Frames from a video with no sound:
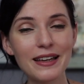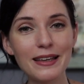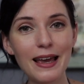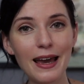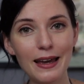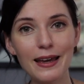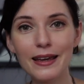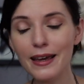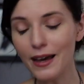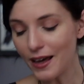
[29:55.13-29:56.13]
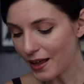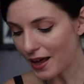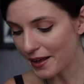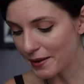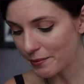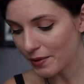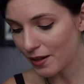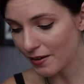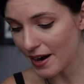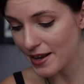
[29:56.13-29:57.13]
yay.
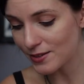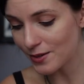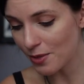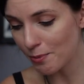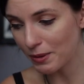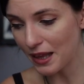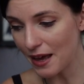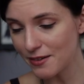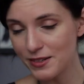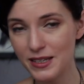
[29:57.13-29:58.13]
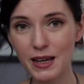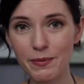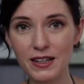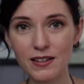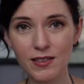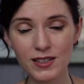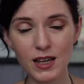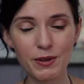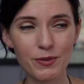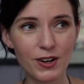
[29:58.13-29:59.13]
All right. So the blather segment, the
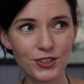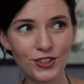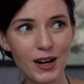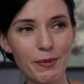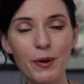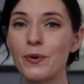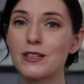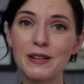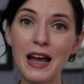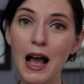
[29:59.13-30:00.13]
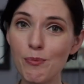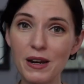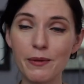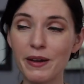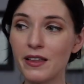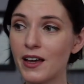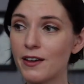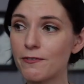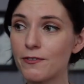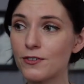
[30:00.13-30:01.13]
segment where I chat about what's been happening in my
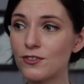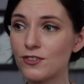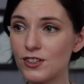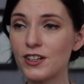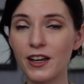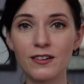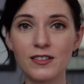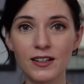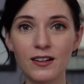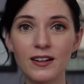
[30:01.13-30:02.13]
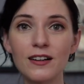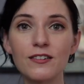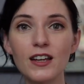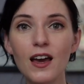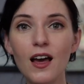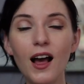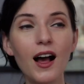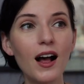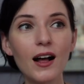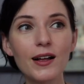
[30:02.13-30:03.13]
life. Should you care to stick around?
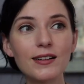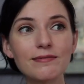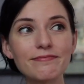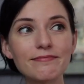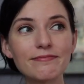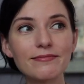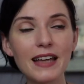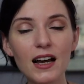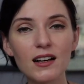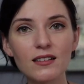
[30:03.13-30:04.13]
Yeah.